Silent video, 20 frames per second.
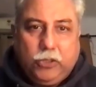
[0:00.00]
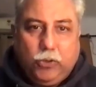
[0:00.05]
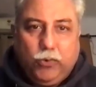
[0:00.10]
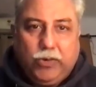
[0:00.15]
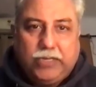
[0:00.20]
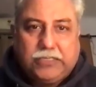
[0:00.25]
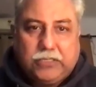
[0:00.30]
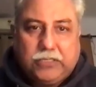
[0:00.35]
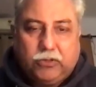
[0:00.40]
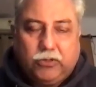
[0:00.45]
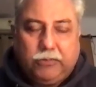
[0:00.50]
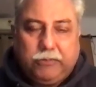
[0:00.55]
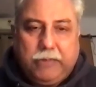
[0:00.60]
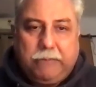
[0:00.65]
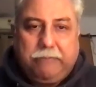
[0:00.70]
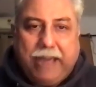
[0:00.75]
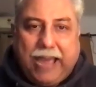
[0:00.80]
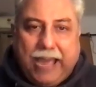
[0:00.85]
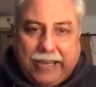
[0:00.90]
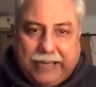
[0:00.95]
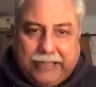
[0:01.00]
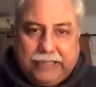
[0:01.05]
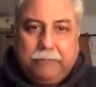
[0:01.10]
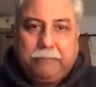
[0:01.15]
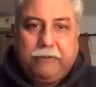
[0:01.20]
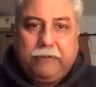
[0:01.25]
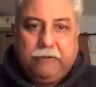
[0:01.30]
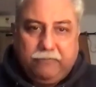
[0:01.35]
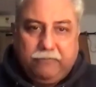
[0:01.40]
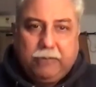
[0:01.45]
US is going to be back
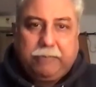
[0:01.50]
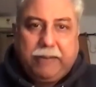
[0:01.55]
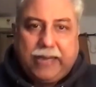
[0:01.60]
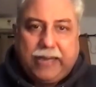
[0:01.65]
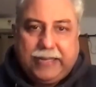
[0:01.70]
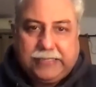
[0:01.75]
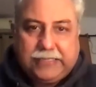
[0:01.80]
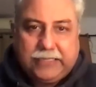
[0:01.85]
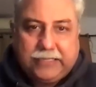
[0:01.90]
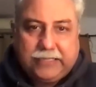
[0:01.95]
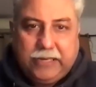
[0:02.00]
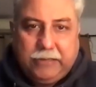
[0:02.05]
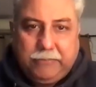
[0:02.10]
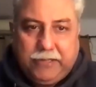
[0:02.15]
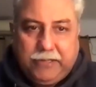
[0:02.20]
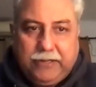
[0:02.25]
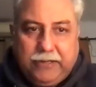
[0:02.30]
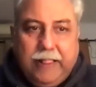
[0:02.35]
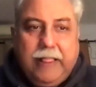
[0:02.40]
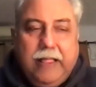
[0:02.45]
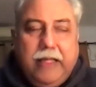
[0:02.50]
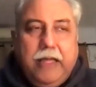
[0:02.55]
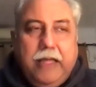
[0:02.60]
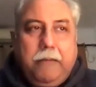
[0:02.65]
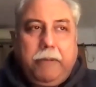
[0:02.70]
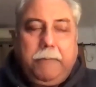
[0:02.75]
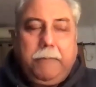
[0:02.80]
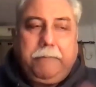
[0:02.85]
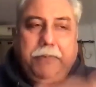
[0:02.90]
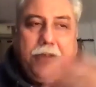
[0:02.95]
with the Paris Agreement.
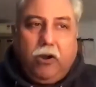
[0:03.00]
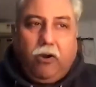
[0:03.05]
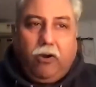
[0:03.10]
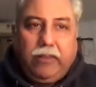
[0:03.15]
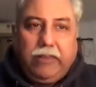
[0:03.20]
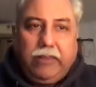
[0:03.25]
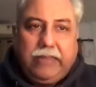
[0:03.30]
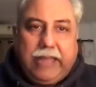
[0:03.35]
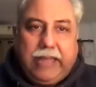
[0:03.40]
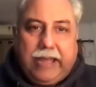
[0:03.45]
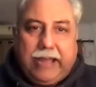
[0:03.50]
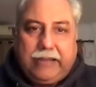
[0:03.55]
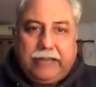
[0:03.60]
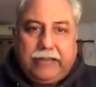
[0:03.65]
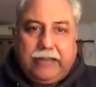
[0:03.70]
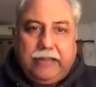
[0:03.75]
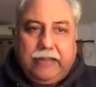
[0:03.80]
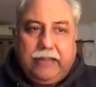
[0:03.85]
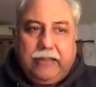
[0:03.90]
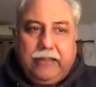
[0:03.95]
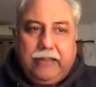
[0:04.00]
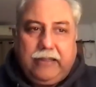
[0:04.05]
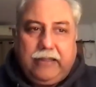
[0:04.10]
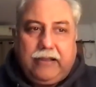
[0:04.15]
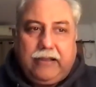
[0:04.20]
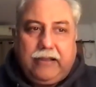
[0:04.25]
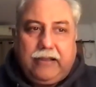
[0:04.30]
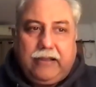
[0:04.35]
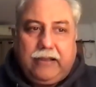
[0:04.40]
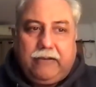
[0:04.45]
But beyond that,
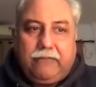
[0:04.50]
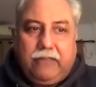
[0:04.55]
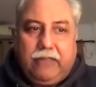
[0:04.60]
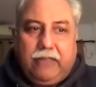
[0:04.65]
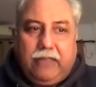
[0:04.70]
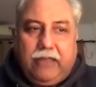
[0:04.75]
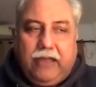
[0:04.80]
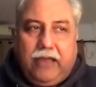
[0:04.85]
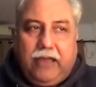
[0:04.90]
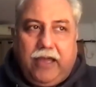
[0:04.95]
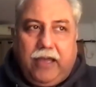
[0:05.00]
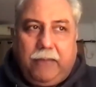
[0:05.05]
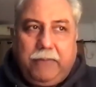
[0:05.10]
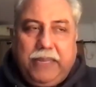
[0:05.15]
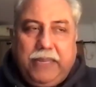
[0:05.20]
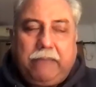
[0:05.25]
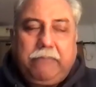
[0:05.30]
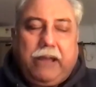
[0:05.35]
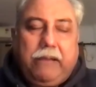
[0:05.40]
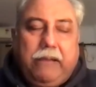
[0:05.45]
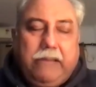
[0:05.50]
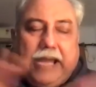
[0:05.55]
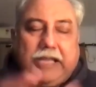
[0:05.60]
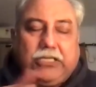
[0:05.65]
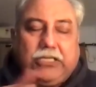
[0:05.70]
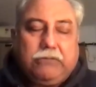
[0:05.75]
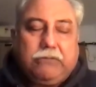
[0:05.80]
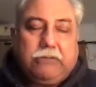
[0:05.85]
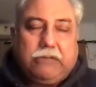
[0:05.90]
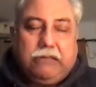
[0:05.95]
I mean, I'm
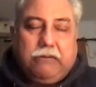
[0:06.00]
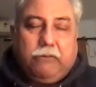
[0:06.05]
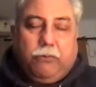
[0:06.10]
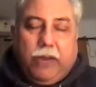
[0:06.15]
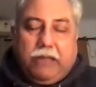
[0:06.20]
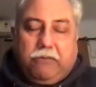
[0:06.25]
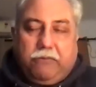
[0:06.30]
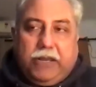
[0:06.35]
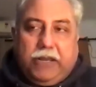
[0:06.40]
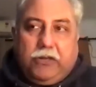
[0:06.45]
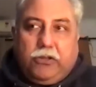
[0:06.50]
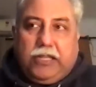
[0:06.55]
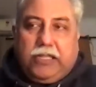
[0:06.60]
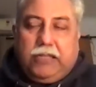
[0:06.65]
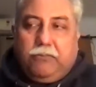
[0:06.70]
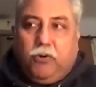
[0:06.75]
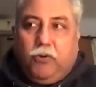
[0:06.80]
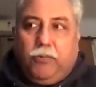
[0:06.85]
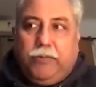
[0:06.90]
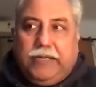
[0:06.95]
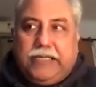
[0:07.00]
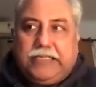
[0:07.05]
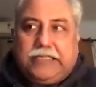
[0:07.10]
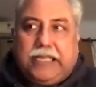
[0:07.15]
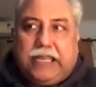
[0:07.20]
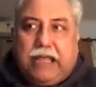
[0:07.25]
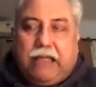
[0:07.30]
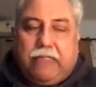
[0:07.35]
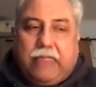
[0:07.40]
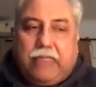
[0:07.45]
actually, where do you think the movement is,
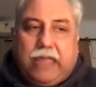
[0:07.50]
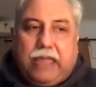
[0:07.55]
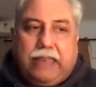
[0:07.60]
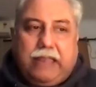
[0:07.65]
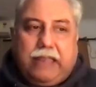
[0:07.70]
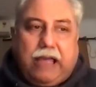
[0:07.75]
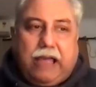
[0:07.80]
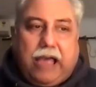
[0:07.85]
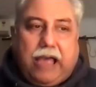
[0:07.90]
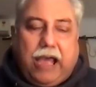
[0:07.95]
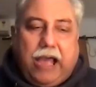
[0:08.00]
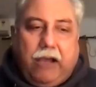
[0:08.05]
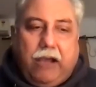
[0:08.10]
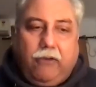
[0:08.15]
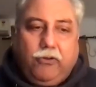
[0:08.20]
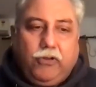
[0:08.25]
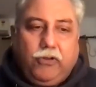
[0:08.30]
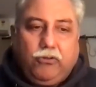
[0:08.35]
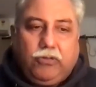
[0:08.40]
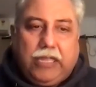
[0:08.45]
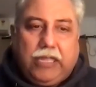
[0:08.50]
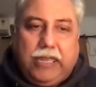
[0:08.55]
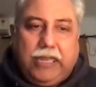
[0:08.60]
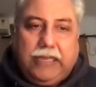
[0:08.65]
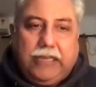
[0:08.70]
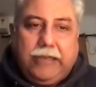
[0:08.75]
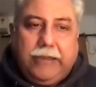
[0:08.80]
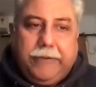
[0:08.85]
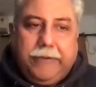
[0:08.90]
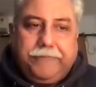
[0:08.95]
and how do you
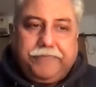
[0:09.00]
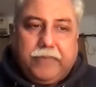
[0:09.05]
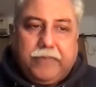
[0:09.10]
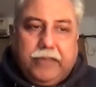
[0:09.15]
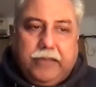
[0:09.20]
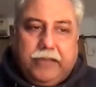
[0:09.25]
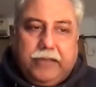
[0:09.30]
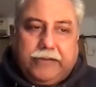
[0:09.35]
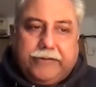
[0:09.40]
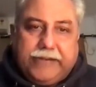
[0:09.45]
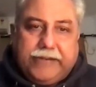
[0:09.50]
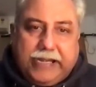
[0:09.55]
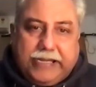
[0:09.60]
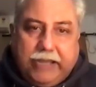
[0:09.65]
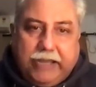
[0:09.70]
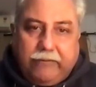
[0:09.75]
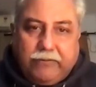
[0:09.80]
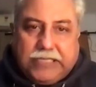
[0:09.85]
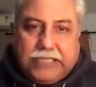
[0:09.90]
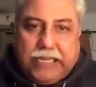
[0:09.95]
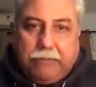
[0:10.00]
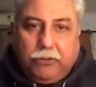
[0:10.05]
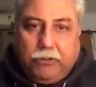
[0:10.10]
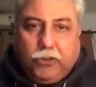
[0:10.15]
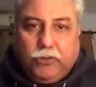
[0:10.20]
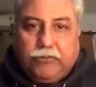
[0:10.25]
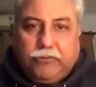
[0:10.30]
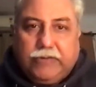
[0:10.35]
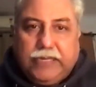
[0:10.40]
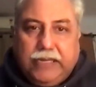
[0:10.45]
think Greta was able
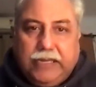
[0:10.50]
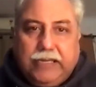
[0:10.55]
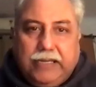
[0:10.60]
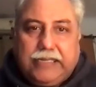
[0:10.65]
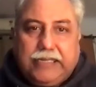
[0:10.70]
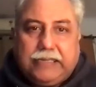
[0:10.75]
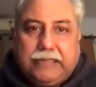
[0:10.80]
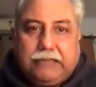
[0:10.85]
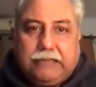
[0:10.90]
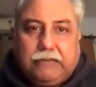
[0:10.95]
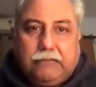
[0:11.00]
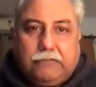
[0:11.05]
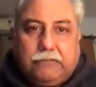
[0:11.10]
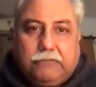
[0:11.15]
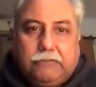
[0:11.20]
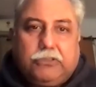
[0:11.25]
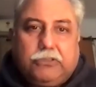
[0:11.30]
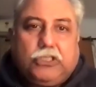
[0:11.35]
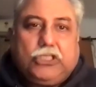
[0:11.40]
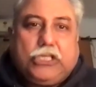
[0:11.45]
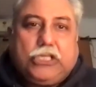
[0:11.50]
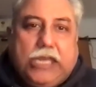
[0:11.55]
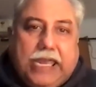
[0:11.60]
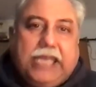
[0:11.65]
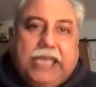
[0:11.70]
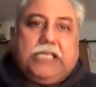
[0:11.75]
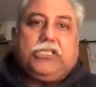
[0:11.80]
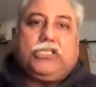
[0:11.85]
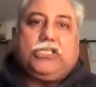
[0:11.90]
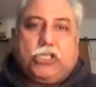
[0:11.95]
to really
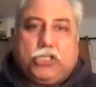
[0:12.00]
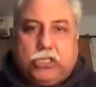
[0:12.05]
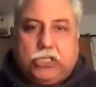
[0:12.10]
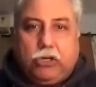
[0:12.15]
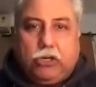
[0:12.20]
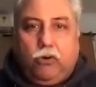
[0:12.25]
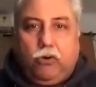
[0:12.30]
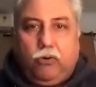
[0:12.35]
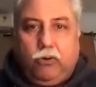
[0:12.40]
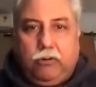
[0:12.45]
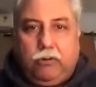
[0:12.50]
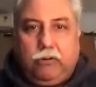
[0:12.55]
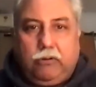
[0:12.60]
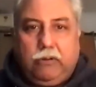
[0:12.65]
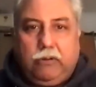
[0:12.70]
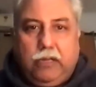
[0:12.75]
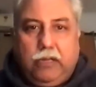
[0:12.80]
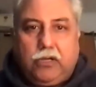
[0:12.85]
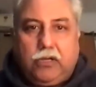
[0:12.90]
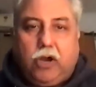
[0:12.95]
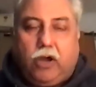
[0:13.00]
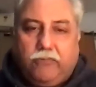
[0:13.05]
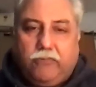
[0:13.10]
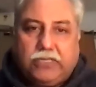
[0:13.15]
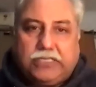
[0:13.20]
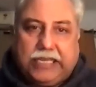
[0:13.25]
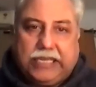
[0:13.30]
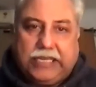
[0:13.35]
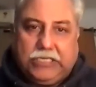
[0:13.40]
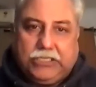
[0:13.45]
change the whole
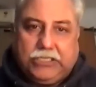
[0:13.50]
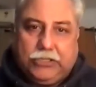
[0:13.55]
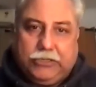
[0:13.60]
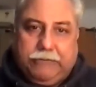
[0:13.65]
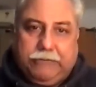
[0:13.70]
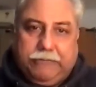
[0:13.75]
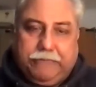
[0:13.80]
conversation?